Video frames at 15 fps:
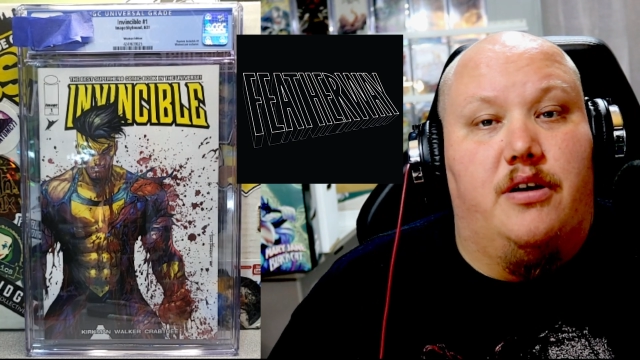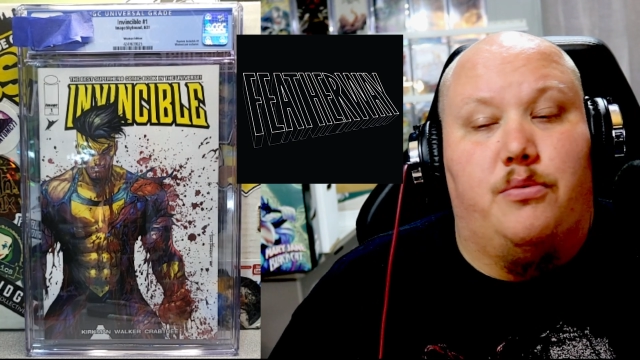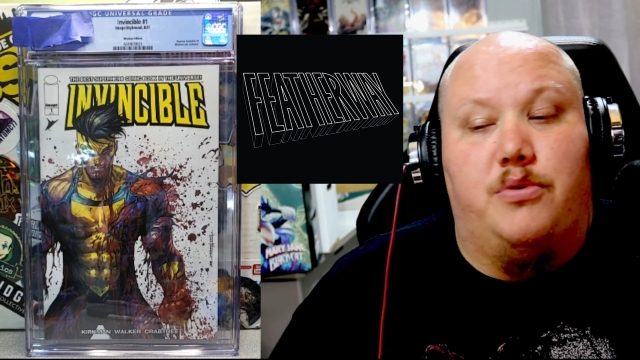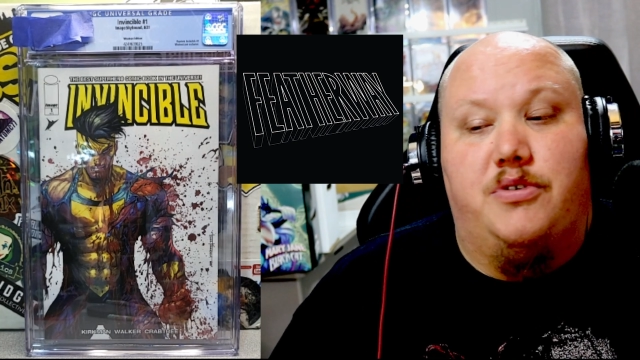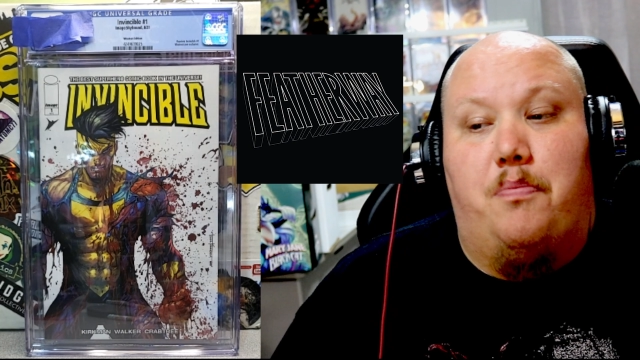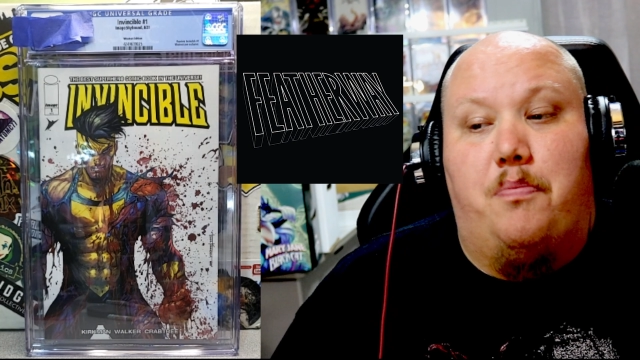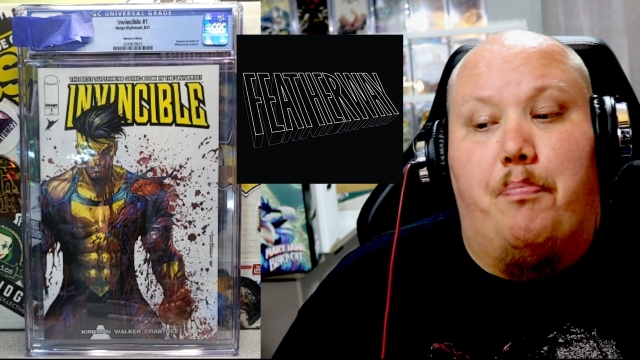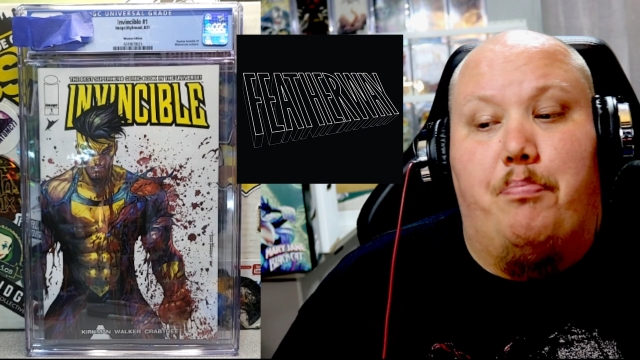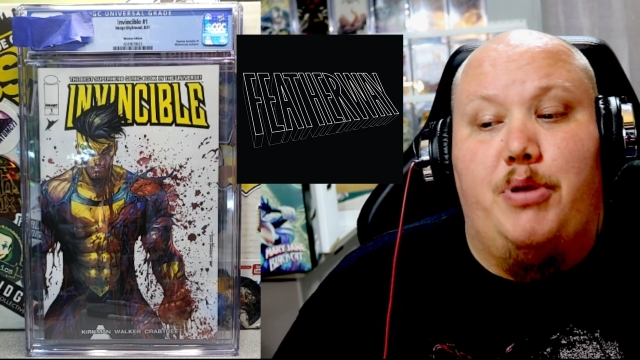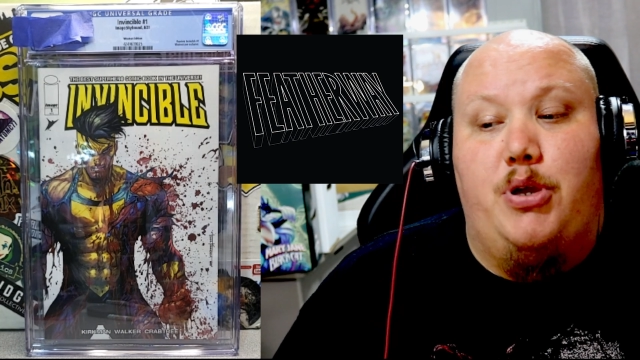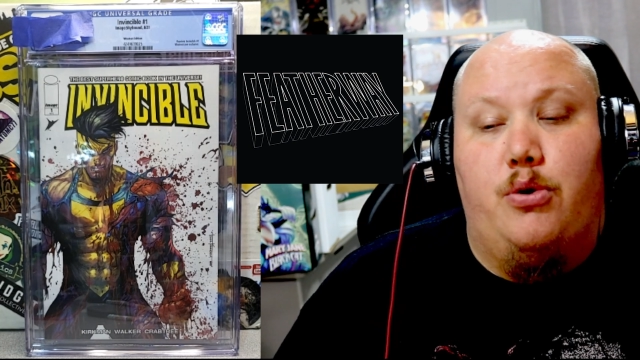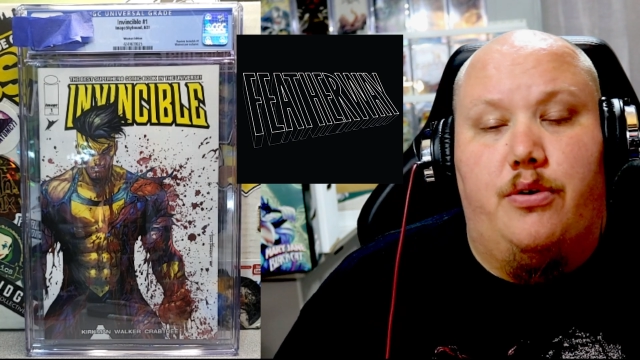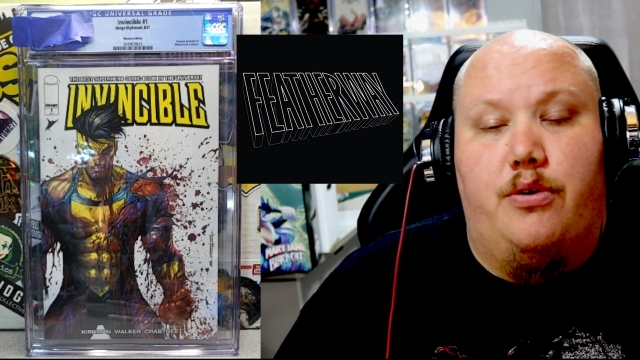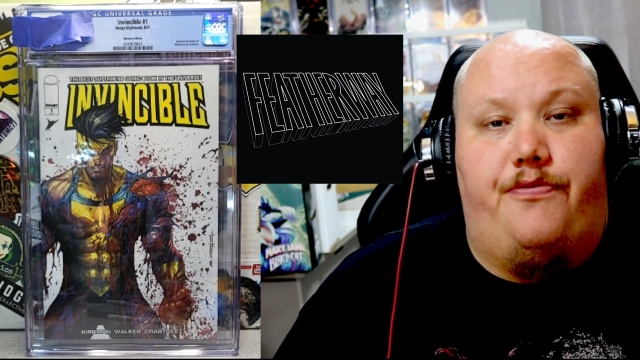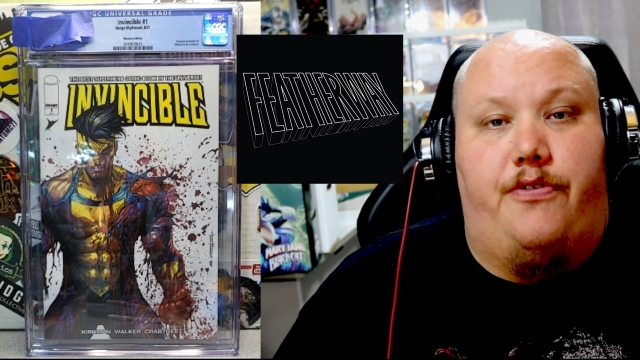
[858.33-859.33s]
was
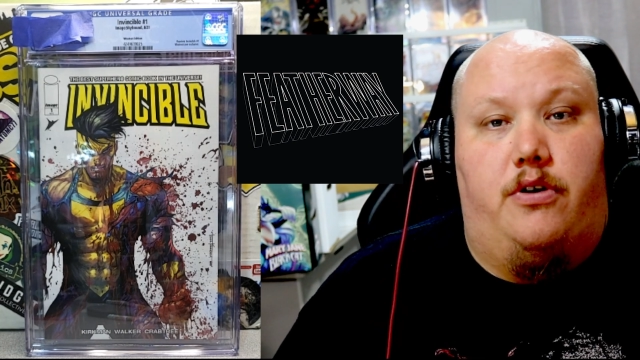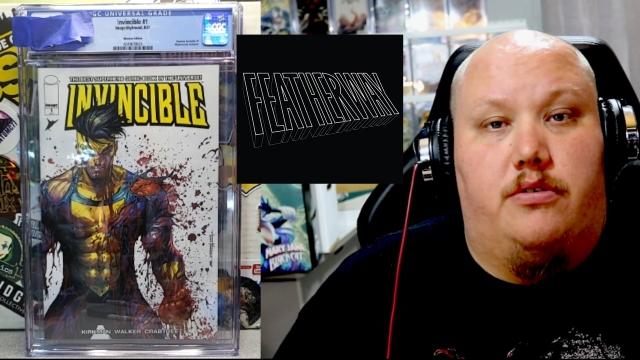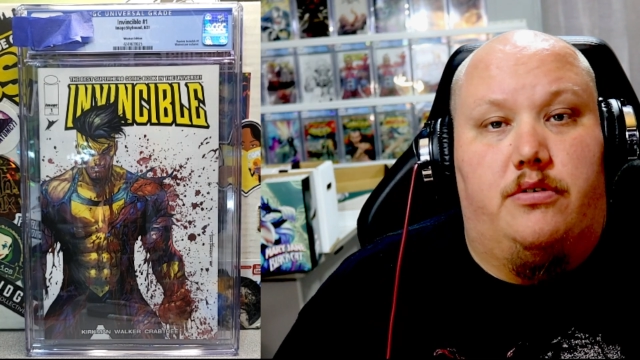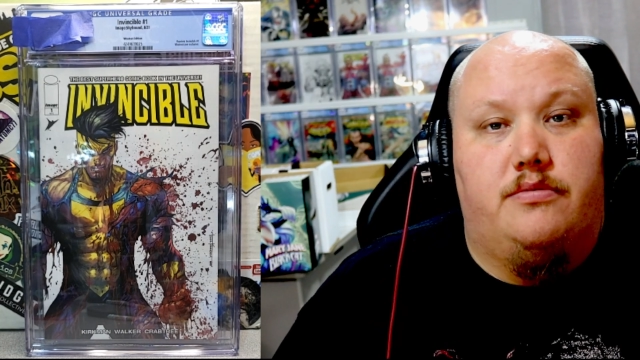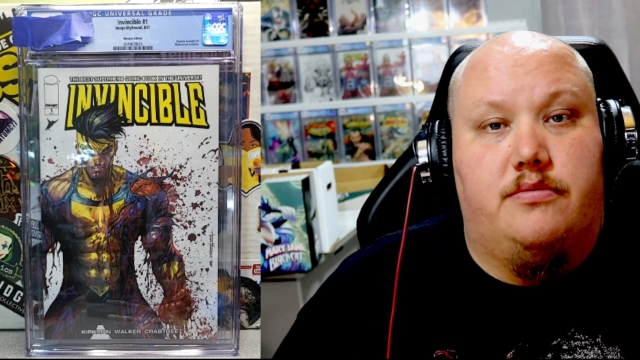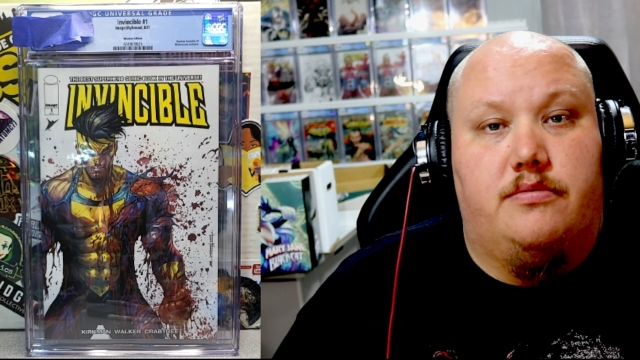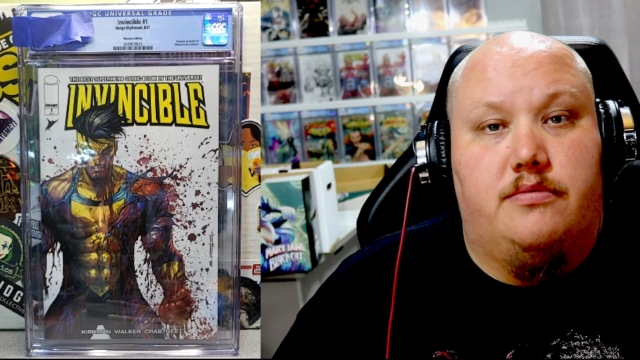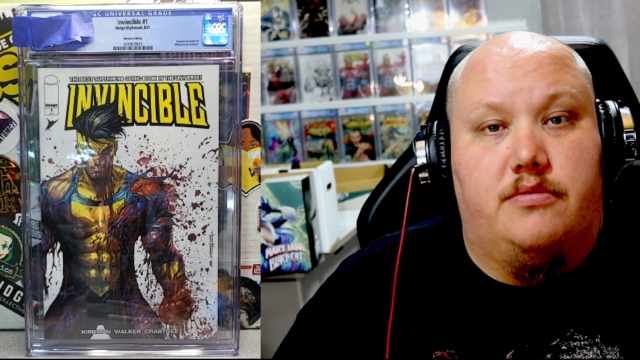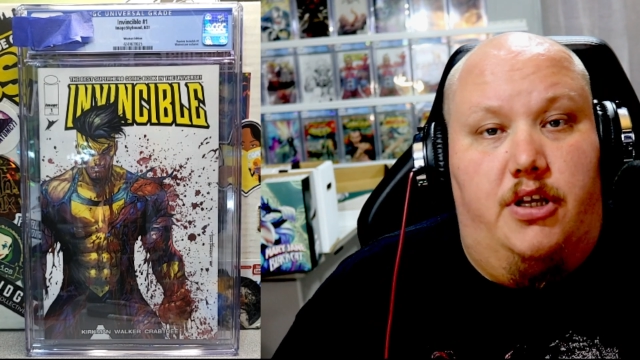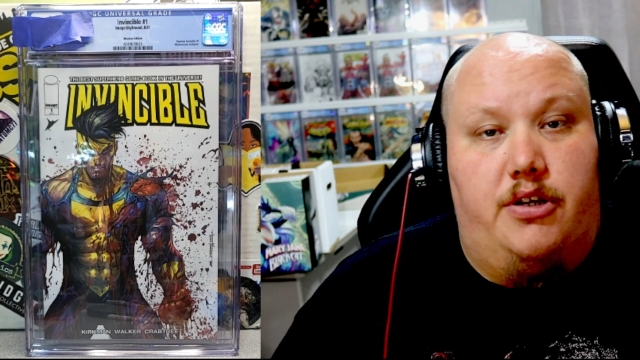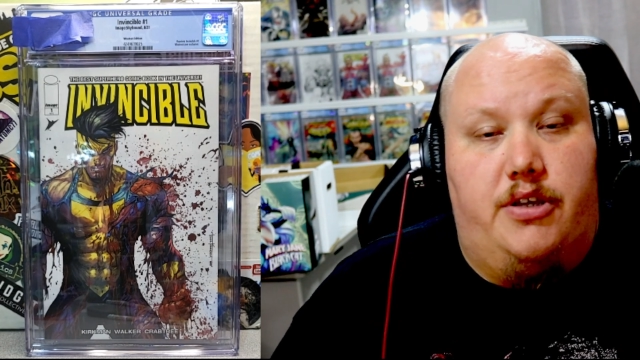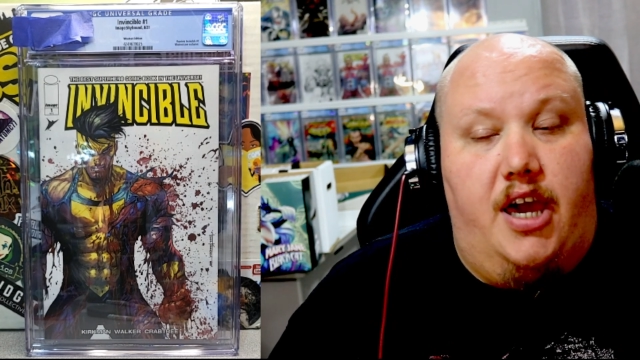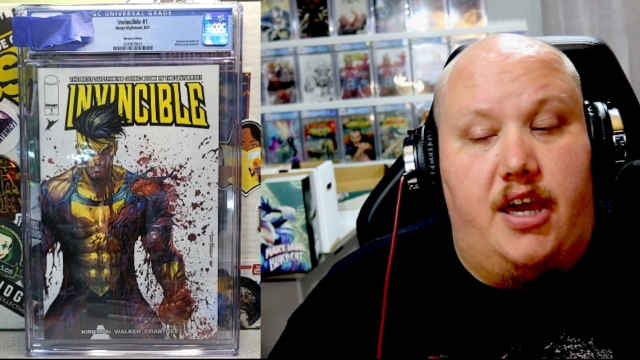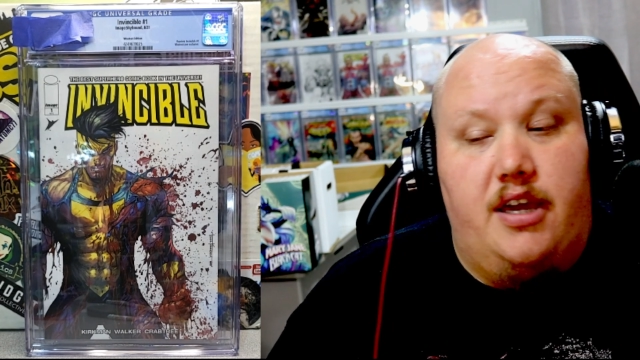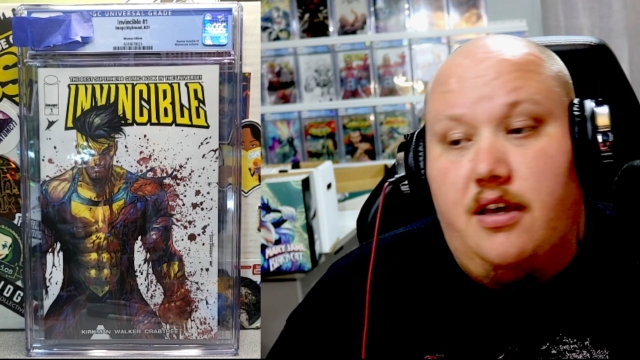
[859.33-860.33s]
beautiful.
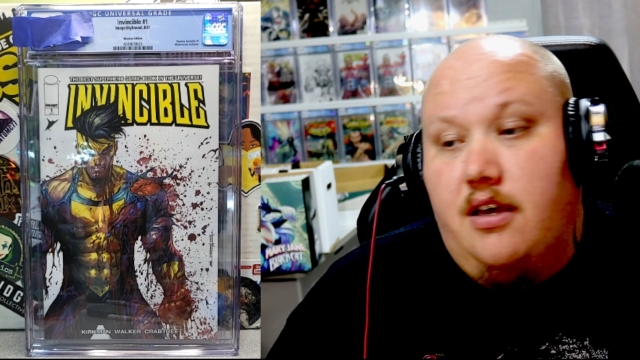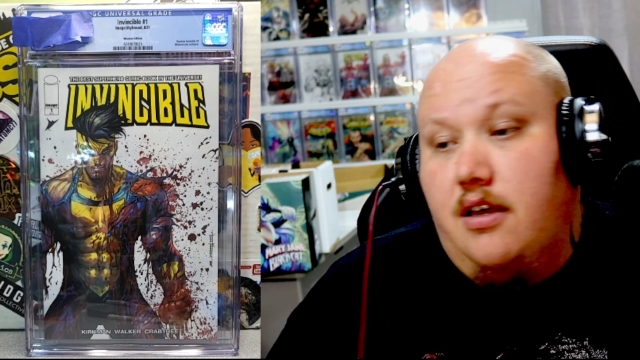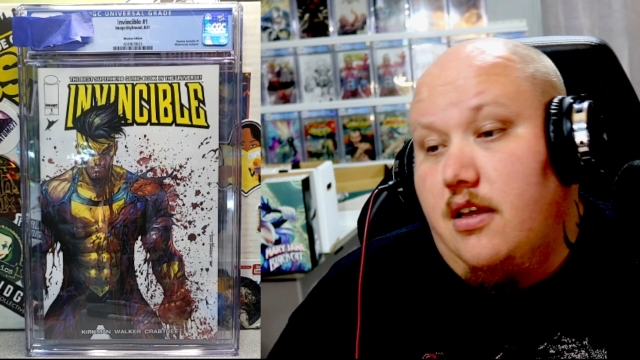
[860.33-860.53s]
Okay?